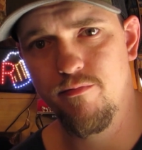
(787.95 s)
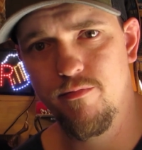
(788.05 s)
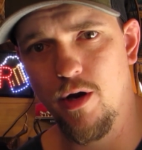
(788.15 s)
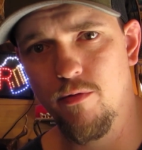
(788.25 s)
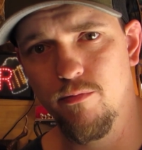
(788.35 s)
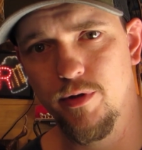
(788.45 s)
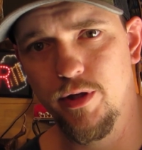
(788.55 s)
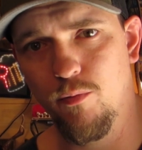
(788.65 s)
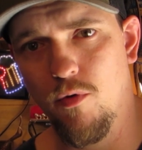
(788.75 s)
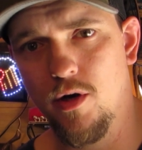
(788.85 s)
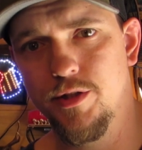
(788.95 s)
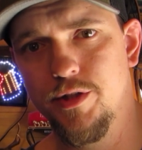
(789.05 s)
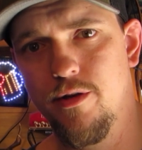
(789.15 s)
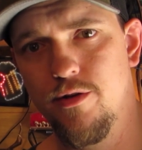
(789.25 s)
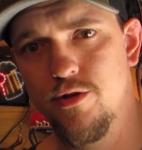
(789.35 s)
don't really want
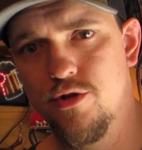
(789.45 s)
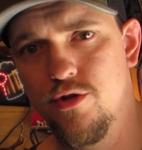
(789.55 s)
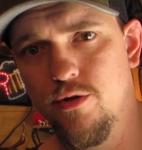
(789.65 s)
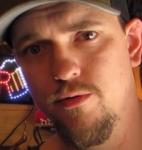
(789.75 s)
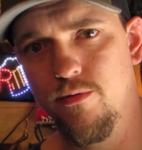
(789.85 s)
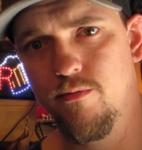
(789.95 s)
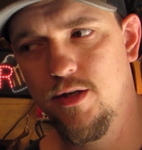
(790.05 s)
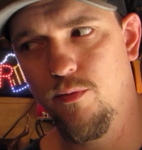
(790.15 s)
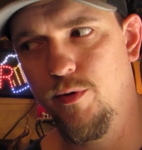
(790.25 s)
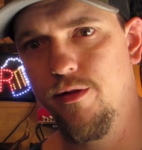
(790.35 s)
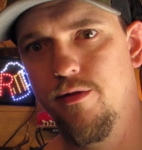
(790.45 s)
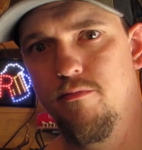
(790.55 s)
to deal with.